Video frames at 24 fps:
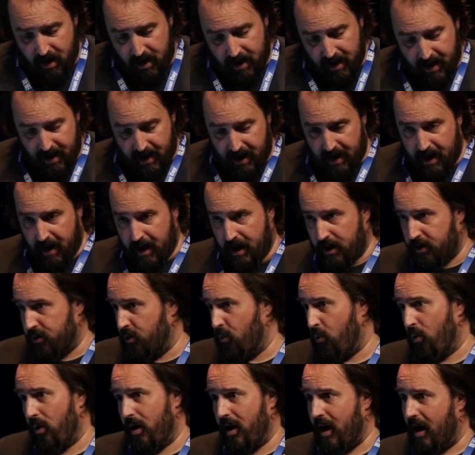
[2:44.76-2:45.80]
You
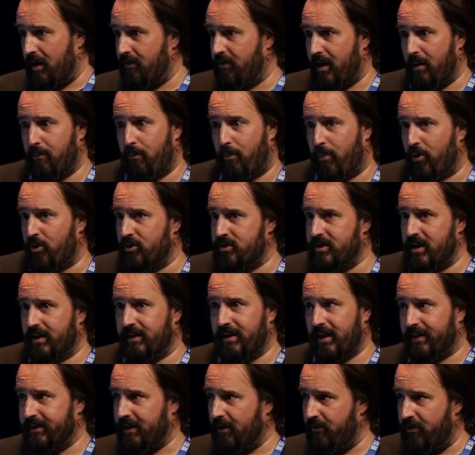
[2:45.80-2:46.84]
will have a project
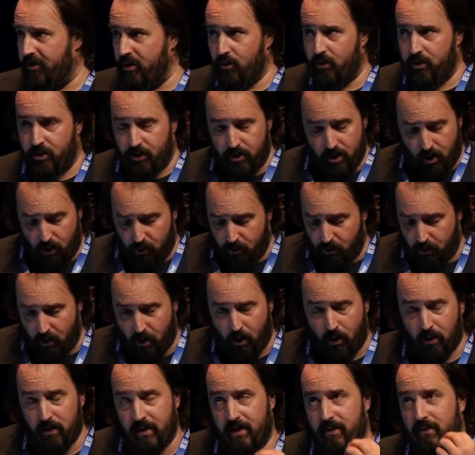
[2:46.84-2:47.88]
data view, you know,
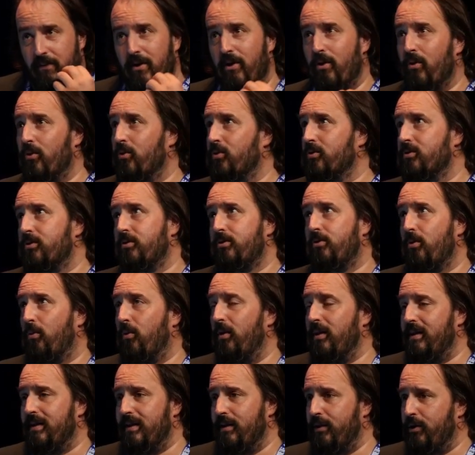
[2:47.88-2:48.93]
all the view, you
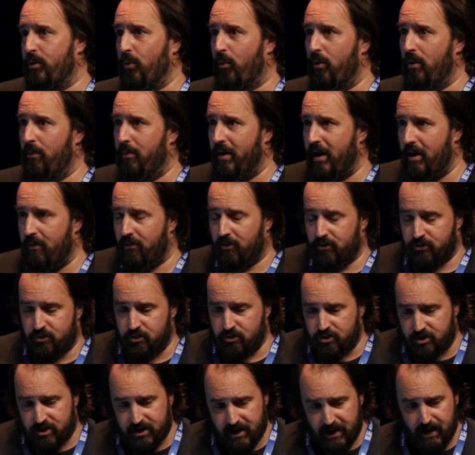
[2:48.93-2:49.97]
will be able to
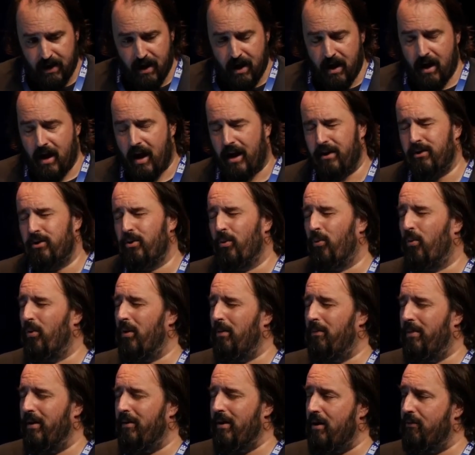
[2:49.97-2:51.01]
see and you will
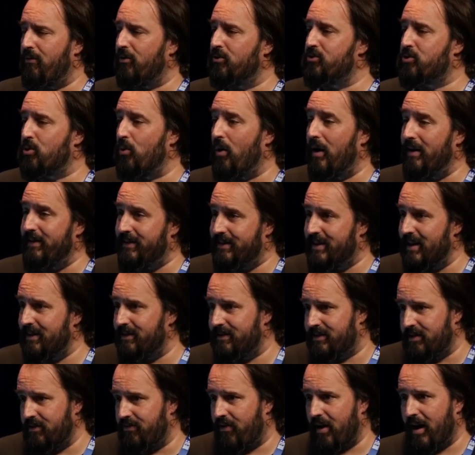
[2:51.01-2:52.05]
be able to
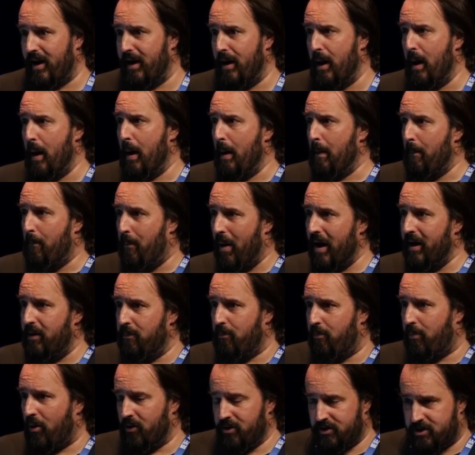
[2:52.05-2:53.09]
identify pain
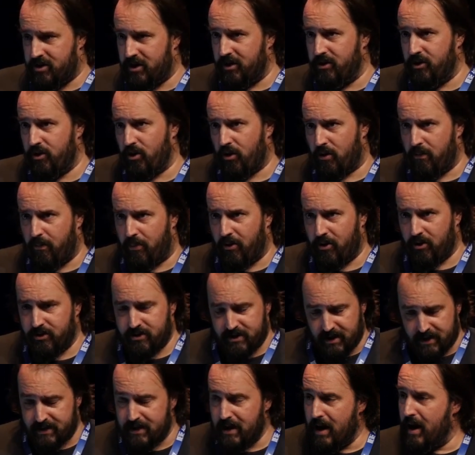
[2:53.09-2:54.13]
points in your
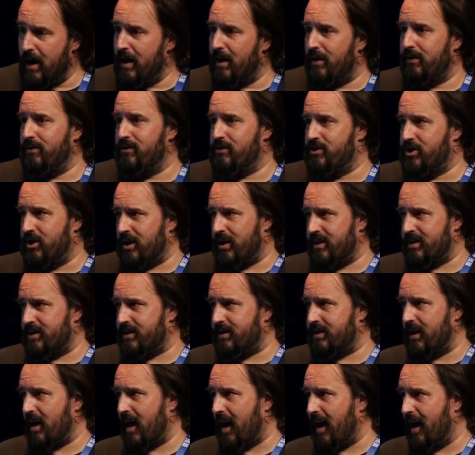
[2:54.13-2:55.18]
projects
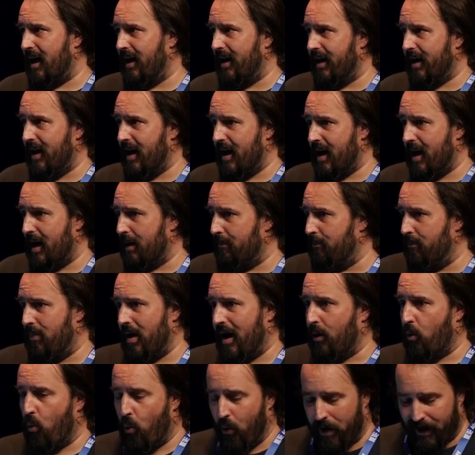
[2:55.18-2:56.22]
just at
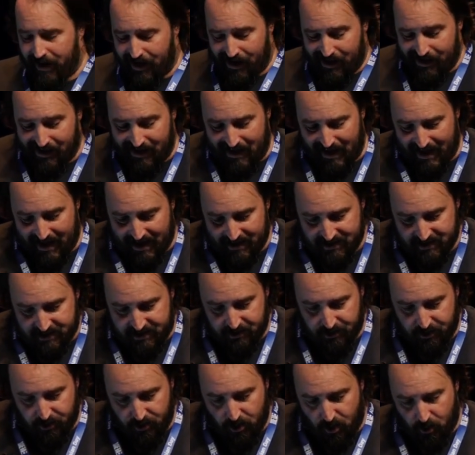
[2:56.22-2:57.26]
a quick glance.
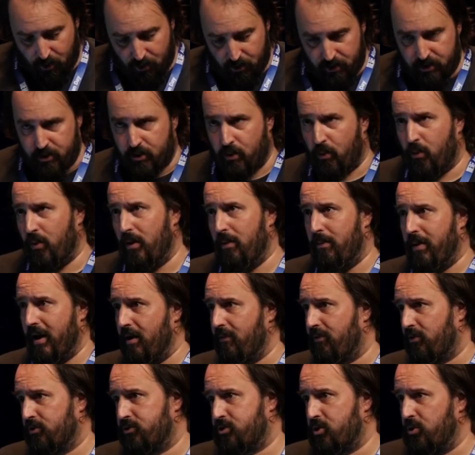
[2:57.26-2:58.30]
You know, you will be
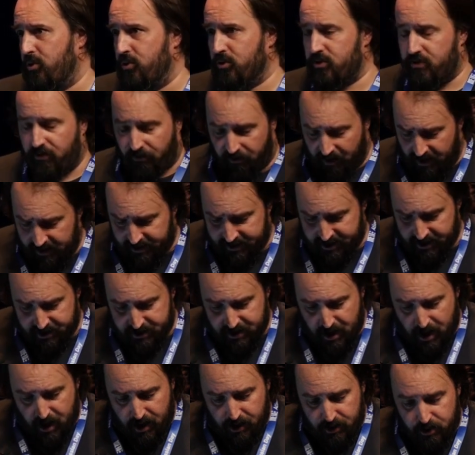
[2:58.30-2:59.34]
able to use filters,
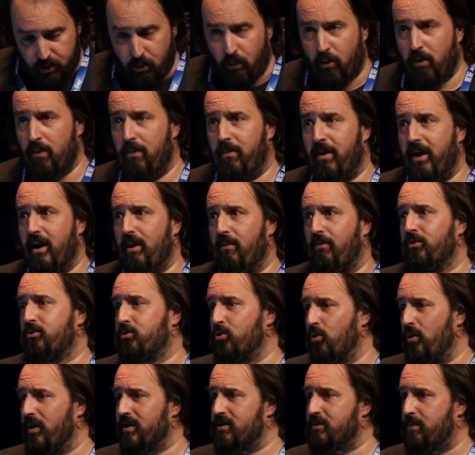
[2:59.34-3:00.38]
you will be able
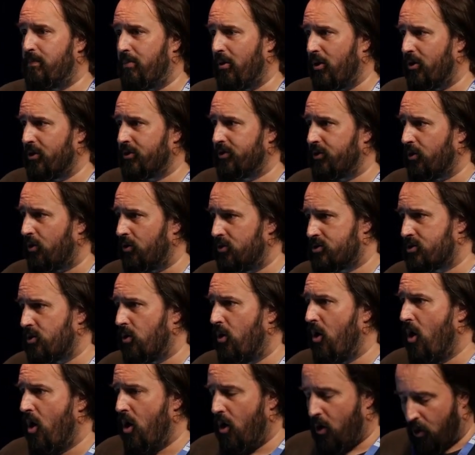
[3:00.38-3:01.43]
to export also
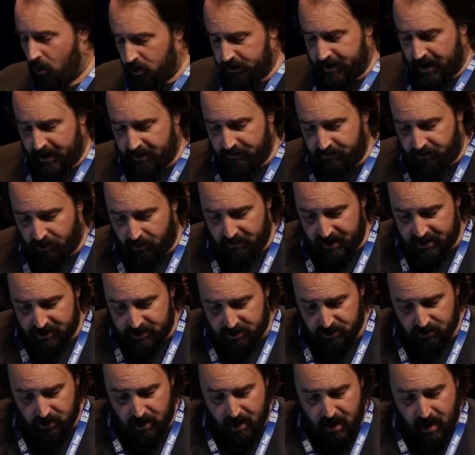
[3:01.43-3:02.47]
all that
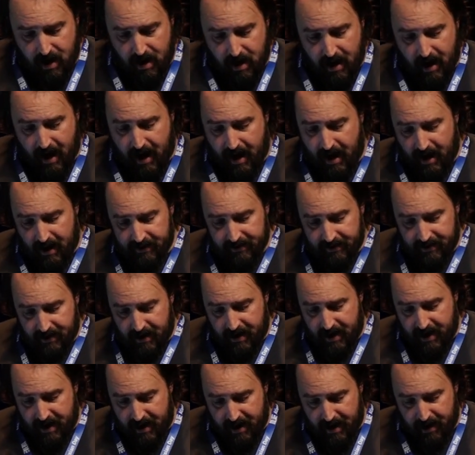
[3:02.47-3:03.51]
information, and
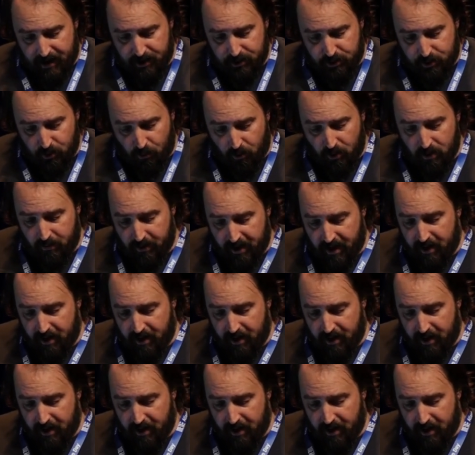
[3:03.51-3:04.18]
you will be